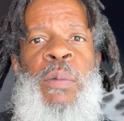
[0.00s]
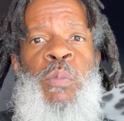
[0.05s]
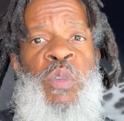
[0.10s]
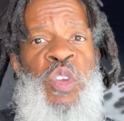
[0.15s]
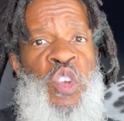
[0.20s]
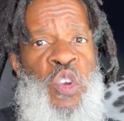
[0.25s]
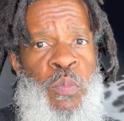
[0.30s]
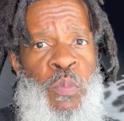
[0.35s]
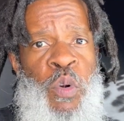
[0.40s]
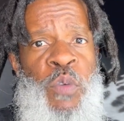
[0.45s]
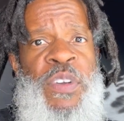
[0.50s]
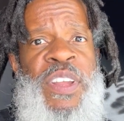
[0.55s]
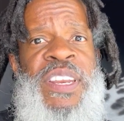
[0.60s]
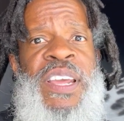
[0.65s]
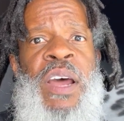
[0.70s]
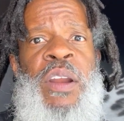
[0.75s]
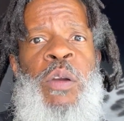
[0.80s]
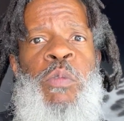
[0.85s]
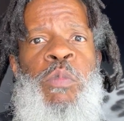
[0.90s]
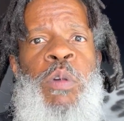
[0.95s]
When you're moving
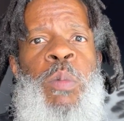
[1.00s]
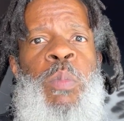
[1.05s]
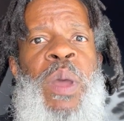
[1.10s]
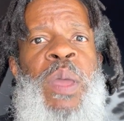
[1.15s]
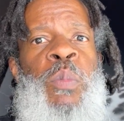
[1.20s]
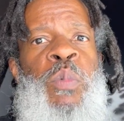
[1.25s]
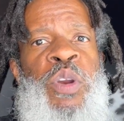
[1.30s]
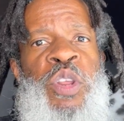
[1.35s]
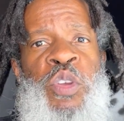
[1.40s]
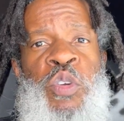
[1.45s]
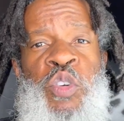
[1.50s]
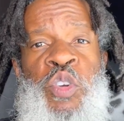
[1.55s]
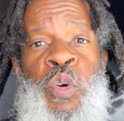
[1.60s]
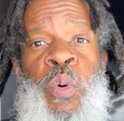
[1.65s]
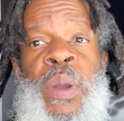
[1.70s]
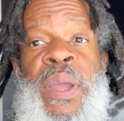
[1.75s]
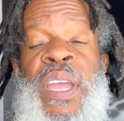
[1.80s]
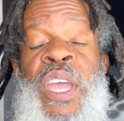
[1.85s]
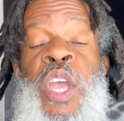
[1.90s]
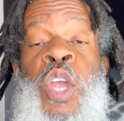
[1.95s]
down the runway, what are you
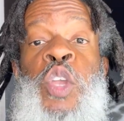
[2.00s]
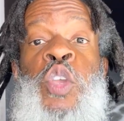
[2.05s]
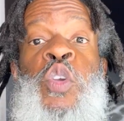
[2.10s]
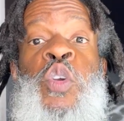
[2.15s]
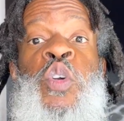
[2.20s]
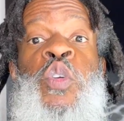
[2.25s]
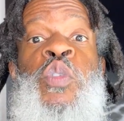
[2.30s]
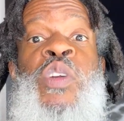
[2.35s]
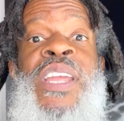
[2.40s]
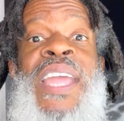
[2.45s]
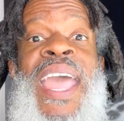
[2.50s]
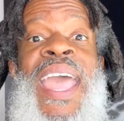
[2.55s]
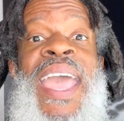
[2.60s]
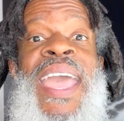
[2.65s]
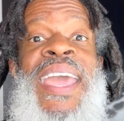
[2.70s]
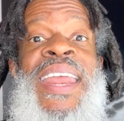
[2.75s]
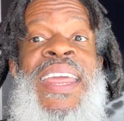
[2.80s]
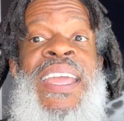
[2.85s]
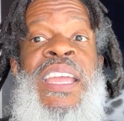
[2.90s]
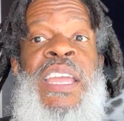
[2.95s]
doing? You're
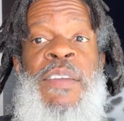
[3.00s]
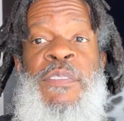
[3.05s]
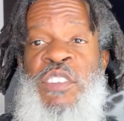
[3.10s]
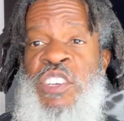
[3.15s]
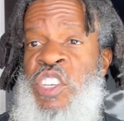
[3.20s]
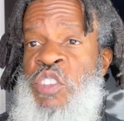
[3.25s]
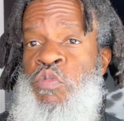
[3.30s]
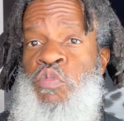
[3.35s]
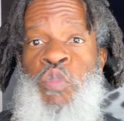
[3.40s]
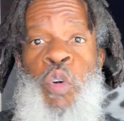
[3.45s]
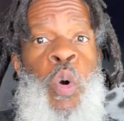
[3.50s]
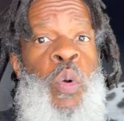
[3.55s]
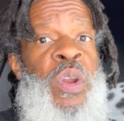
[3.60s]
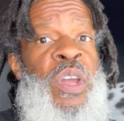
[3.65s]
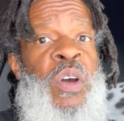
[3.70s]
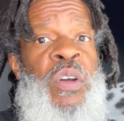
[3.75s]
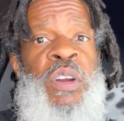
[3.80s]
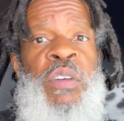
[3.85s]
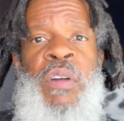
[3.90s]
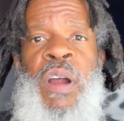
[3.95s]
creating, if it's just rolling
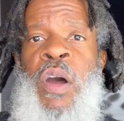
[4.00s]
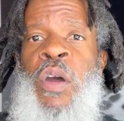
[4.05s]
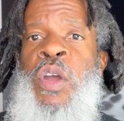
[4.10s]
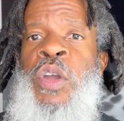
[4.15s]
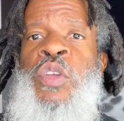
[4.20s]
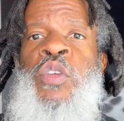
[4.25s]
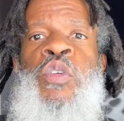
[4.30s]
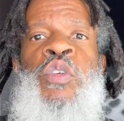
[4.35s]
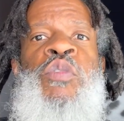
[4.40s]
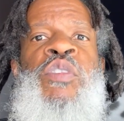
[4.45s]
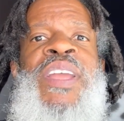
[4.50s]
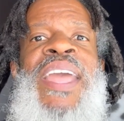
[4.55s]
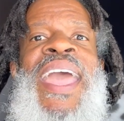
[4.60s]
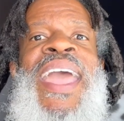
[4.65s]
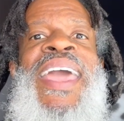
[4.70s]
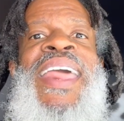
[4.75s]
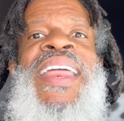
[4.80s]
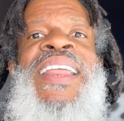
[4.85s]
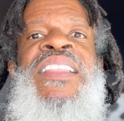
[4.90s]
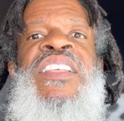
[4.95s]
on the ground, you're
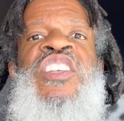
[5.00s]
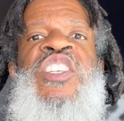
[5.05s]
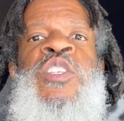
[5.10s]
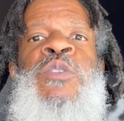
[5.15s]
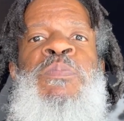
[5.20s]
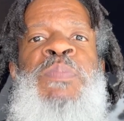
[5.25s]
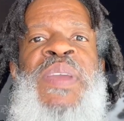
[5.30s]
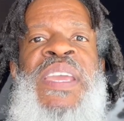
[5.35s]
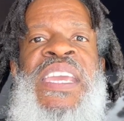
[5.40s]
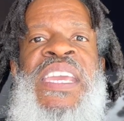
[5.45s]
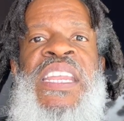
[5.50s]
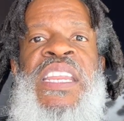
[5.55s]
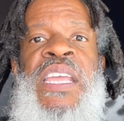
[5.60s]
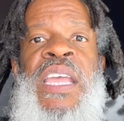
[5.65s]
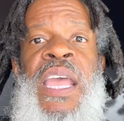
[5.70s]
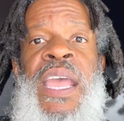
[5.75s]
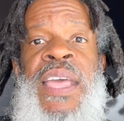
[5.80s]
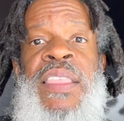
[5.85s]
creating the speed.